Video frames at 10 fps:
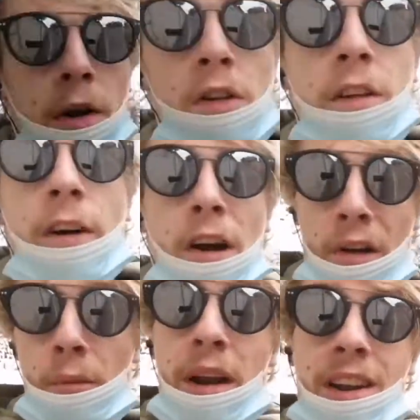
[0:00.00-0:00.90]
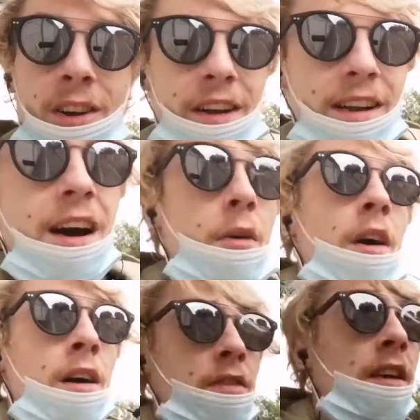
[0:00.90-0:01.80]
because if I got it, went and got it now,
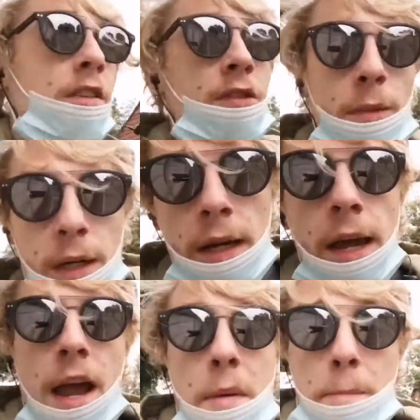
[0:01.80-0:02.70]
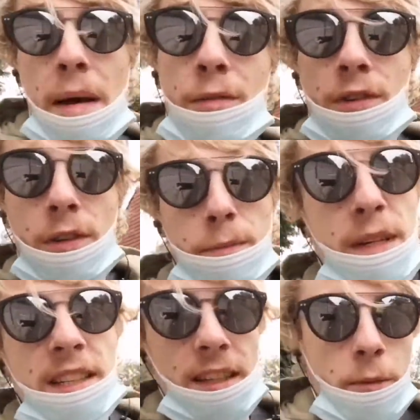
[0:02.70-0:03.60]
I'll tell you something, if it melted
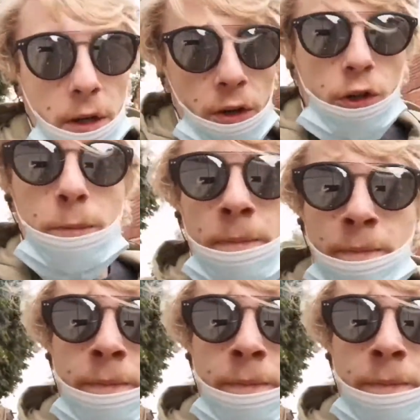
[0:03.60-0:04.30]
by the time I got home.